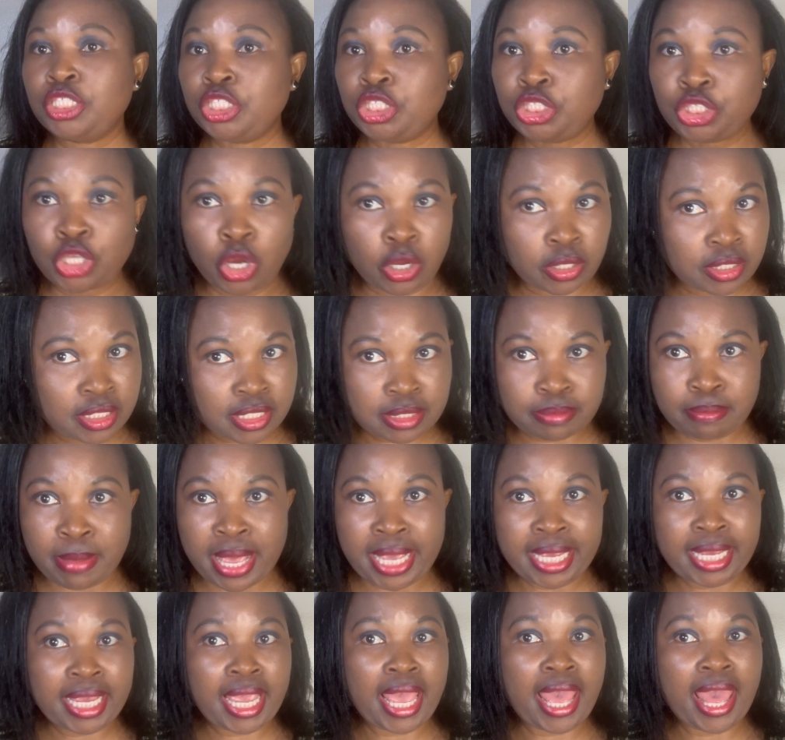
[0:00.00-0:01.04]
Don't
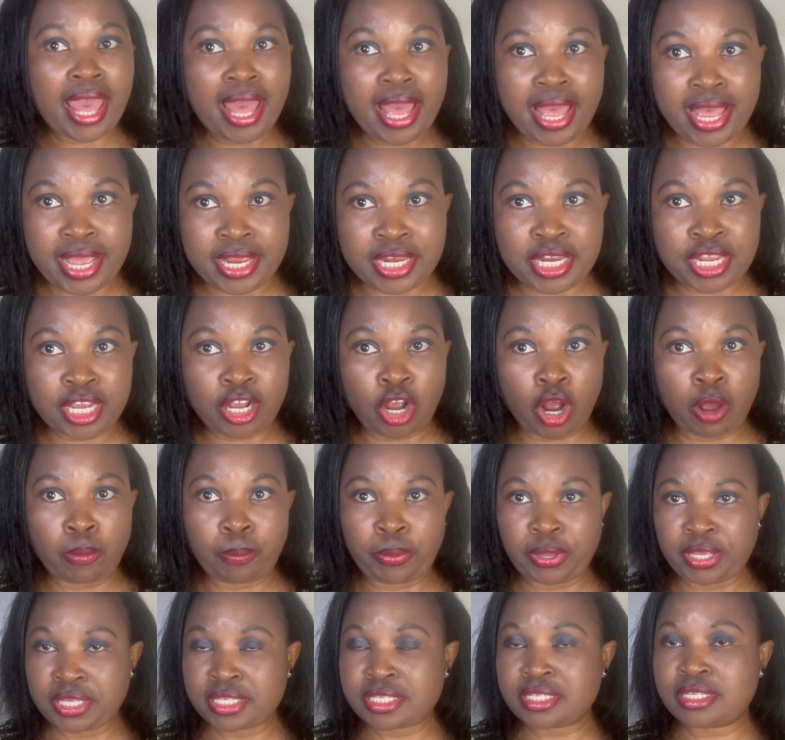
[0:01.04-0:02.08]
make any
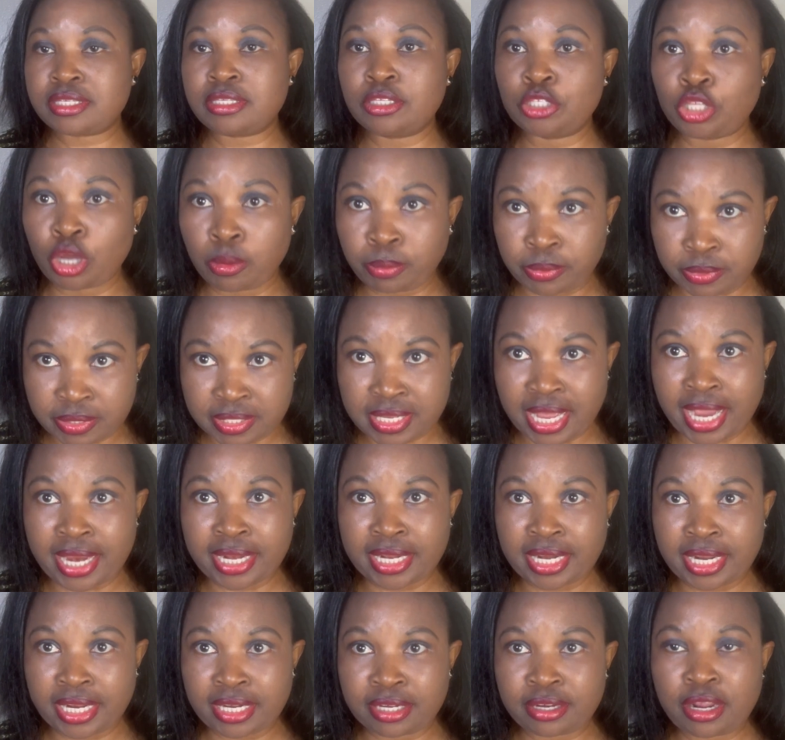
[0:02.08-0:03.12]
copies
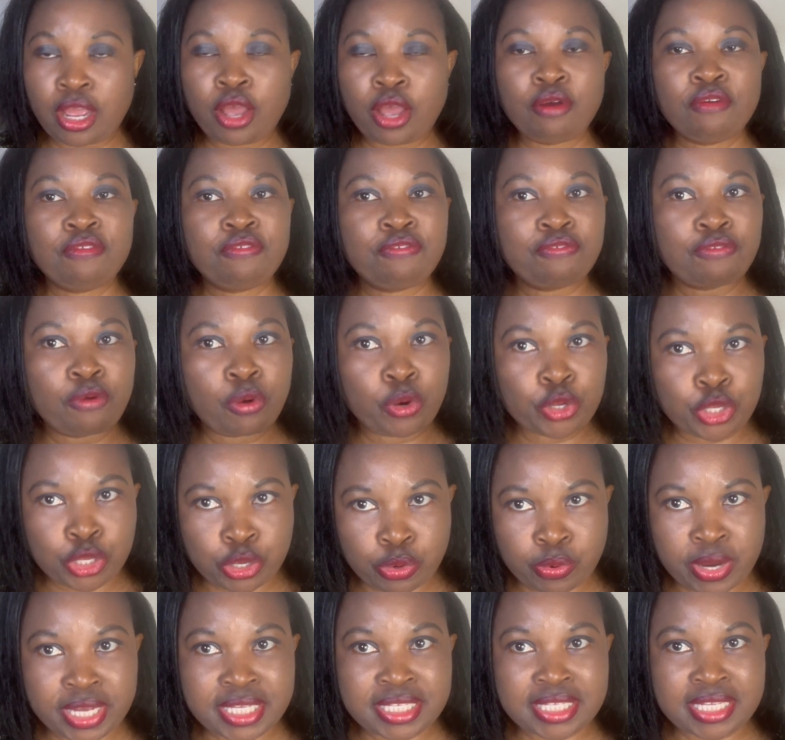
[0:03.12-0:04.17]
double-sided for
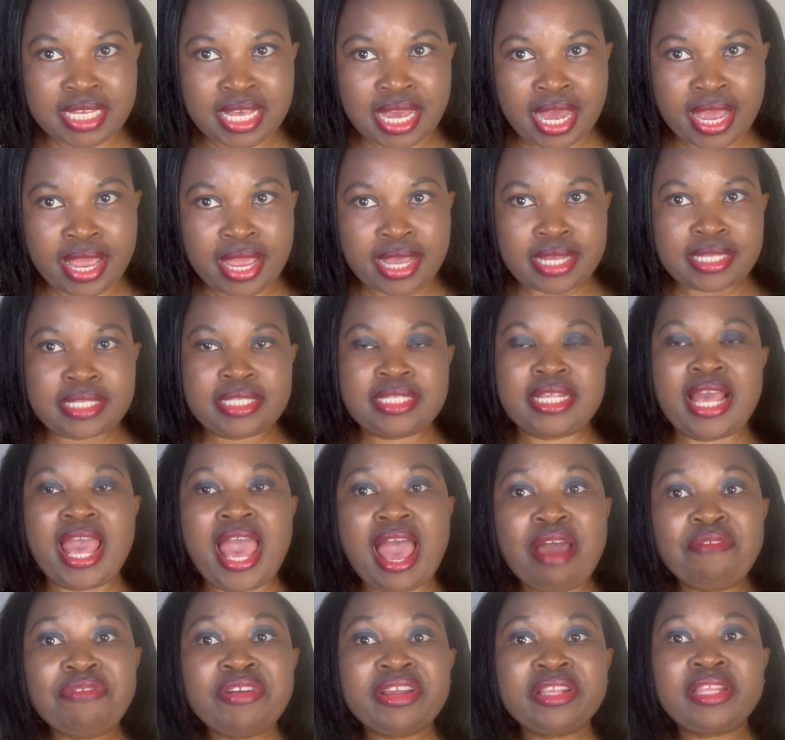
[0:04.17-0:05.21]
USCIS.
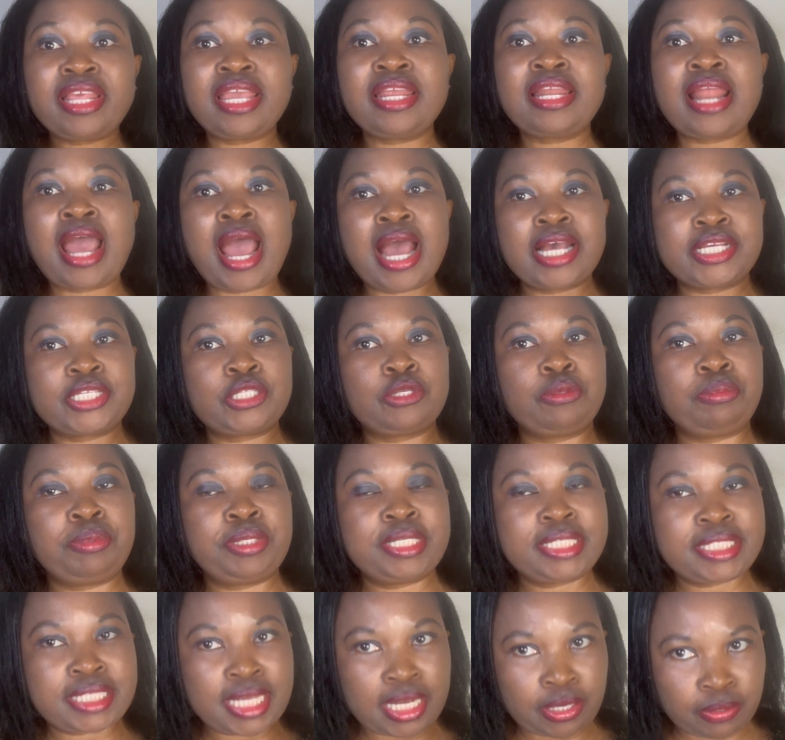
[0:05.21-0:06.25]
Everything has to be
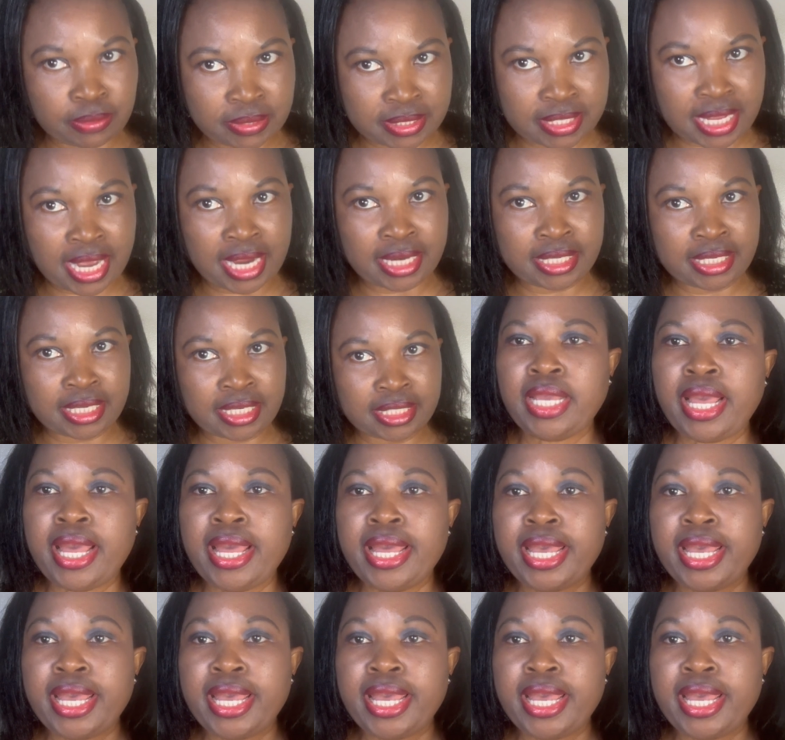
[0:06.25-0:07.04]
single-sided.